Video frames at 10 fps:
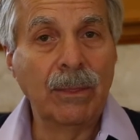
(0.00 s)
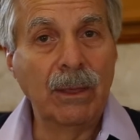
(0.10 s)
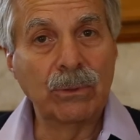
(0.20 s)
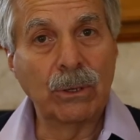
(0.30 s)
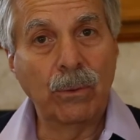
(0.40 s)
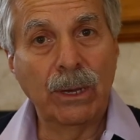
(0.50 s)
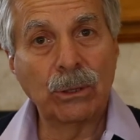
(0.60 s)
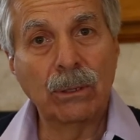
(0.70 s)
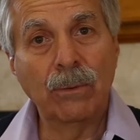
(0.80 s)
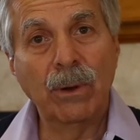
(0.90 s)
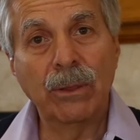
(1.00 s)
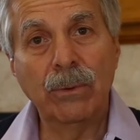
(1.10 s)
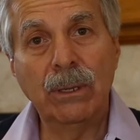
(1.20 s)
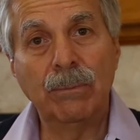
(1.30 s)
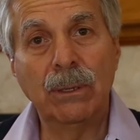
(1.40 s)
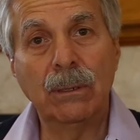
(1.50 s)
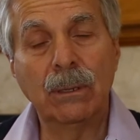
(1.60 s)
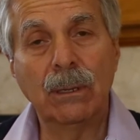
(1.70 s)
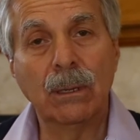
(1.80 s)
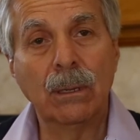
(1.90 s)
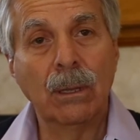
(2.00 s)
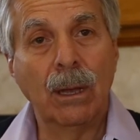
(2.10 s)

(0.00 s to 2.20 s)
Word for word: There was a question of whether he had been uh,